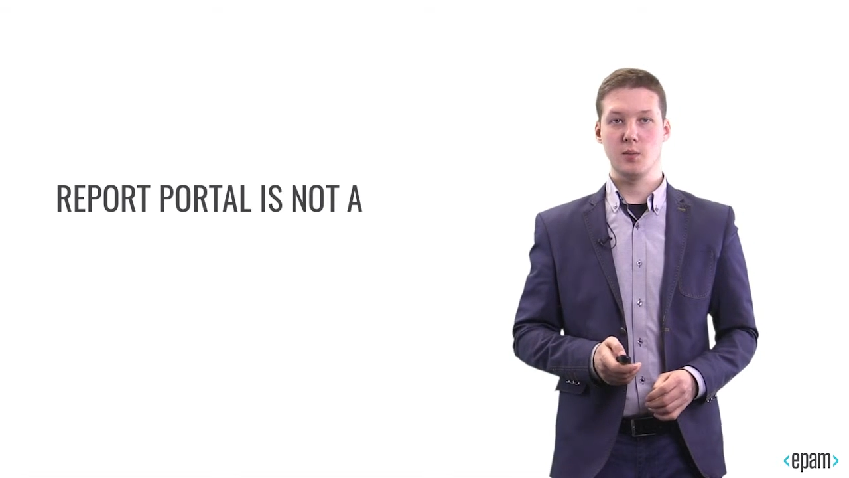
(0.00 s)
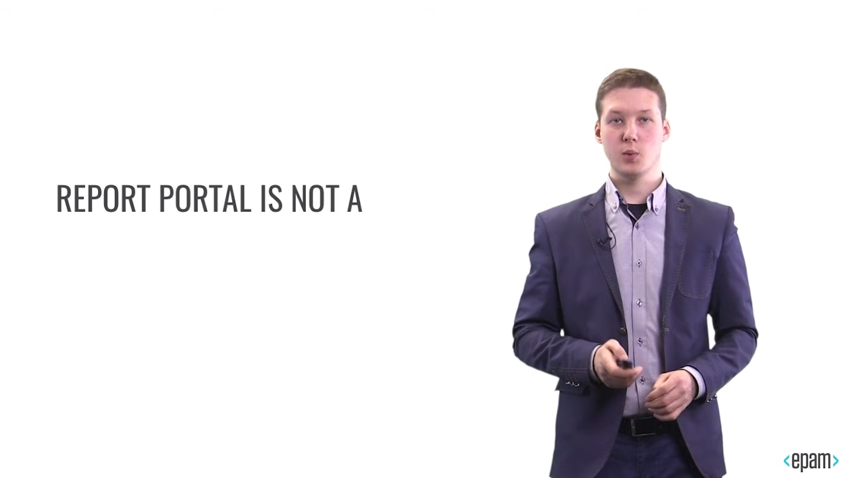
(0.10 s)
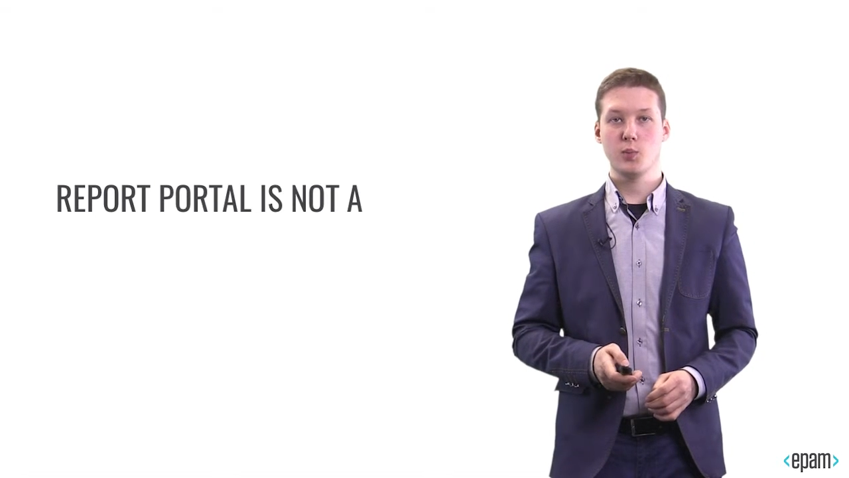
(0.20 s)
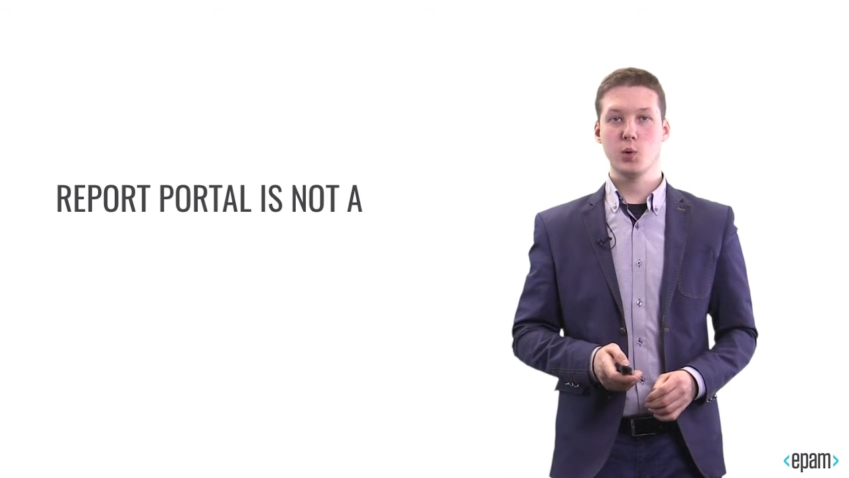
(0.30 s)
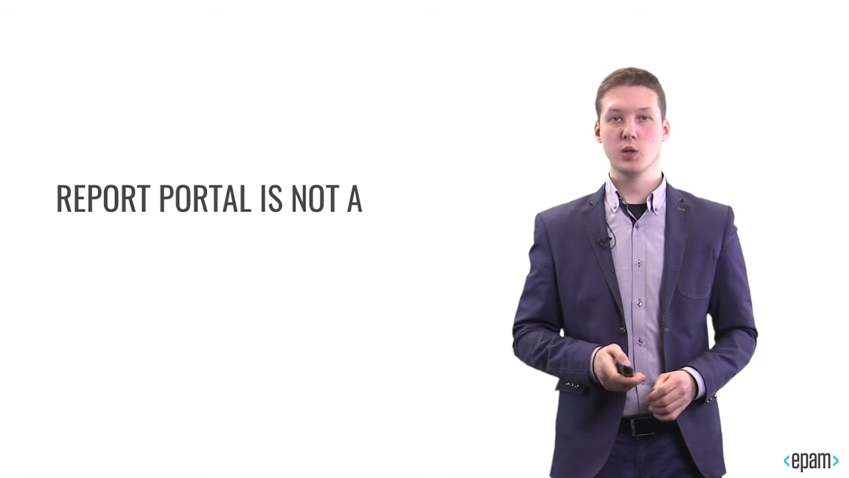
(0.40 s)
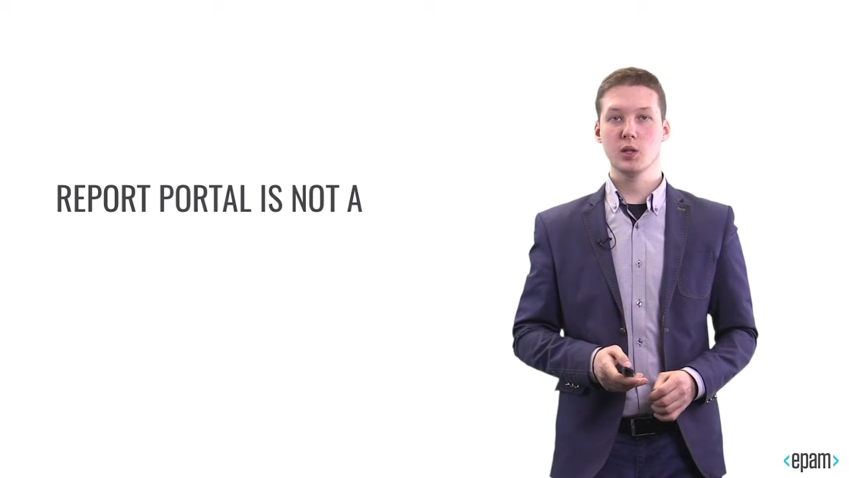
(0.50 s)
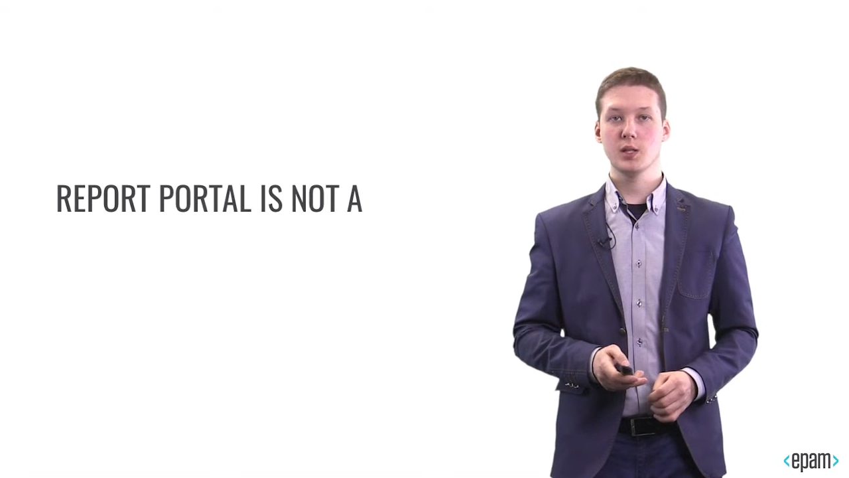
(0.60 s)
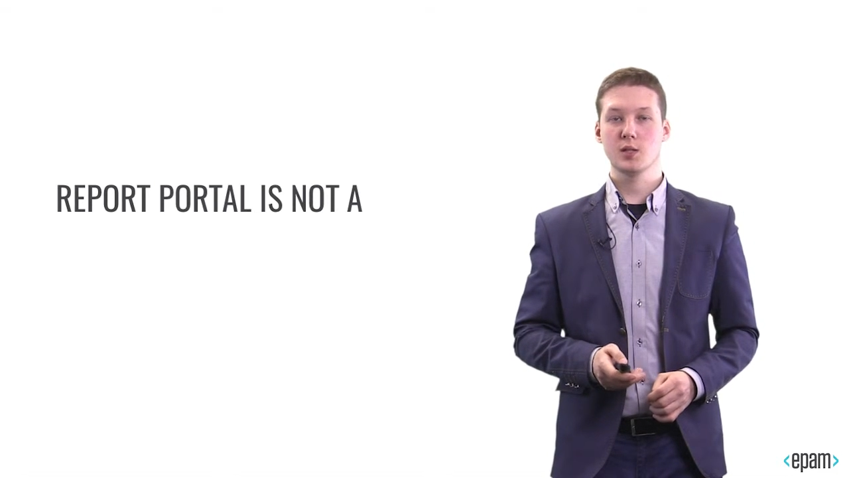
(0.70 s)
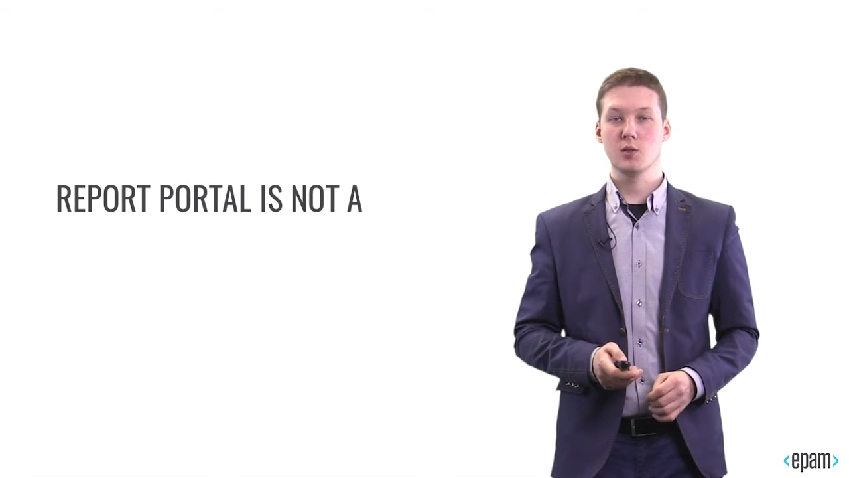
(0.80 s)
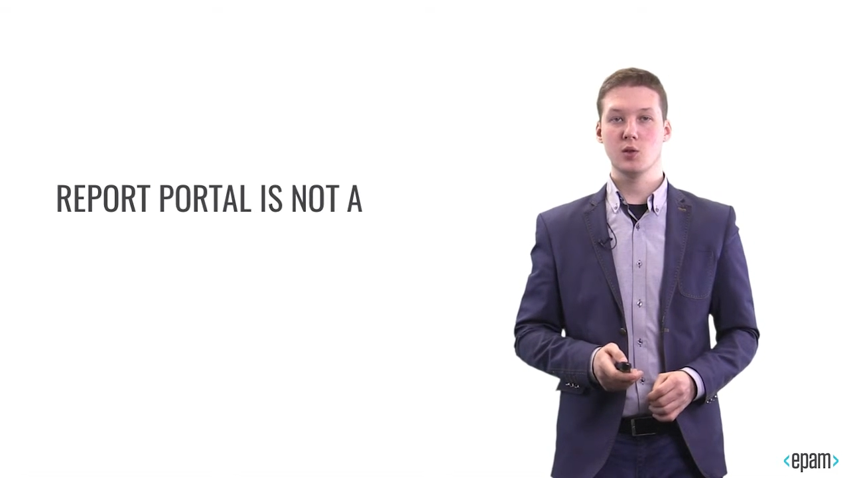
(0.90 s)
report portal
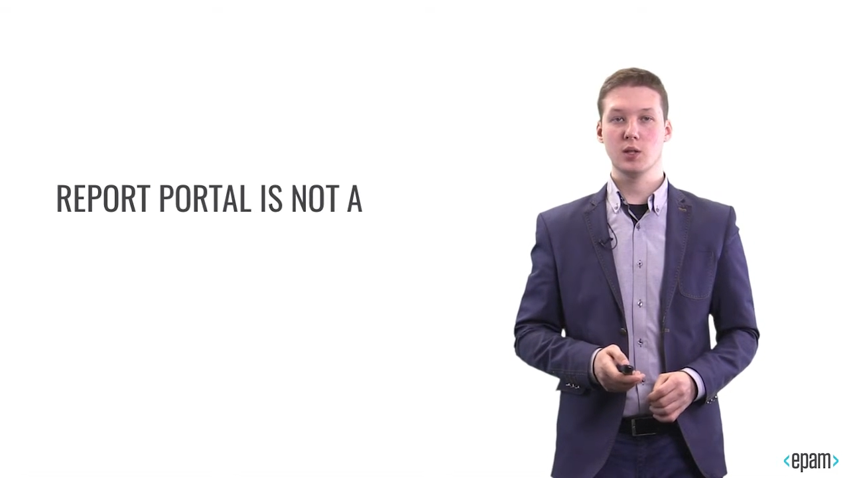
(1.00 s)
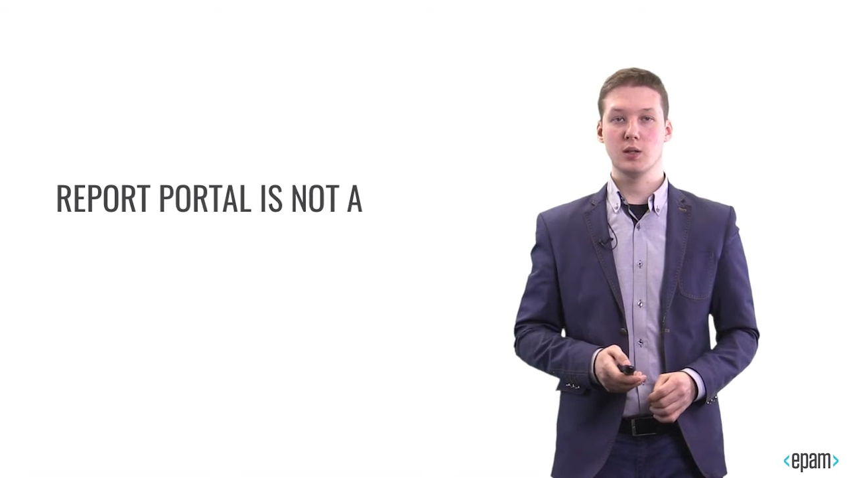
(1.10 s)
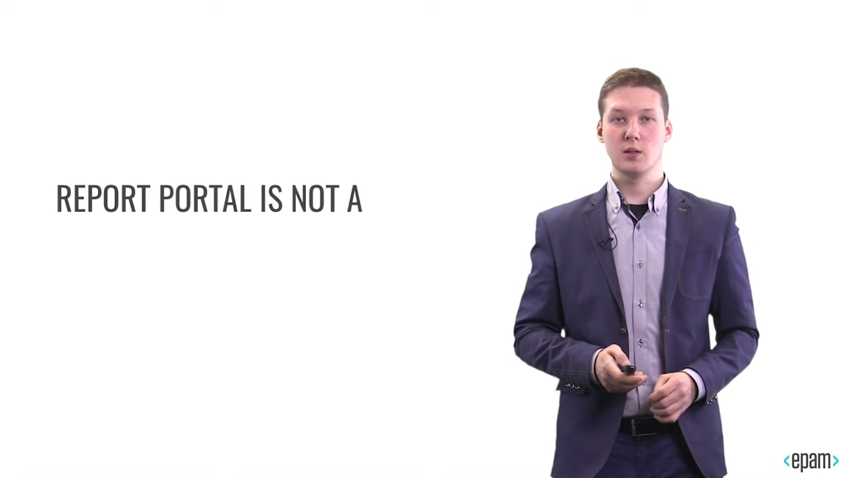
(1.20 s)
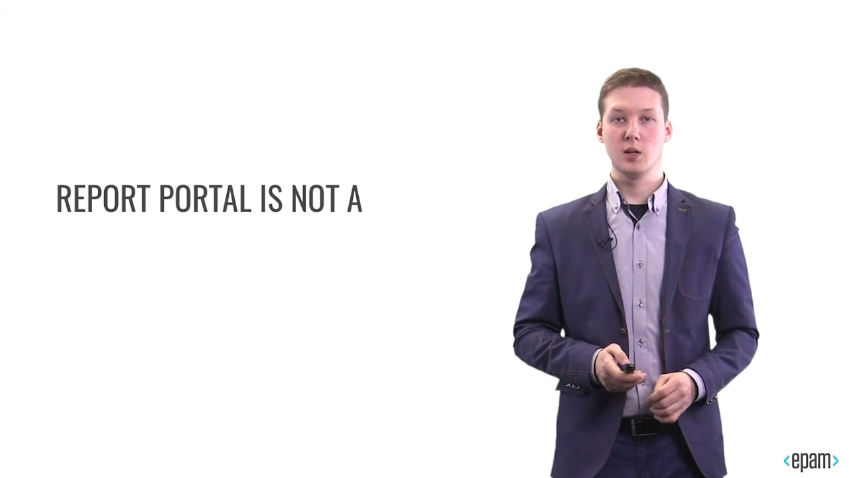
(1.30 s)
is not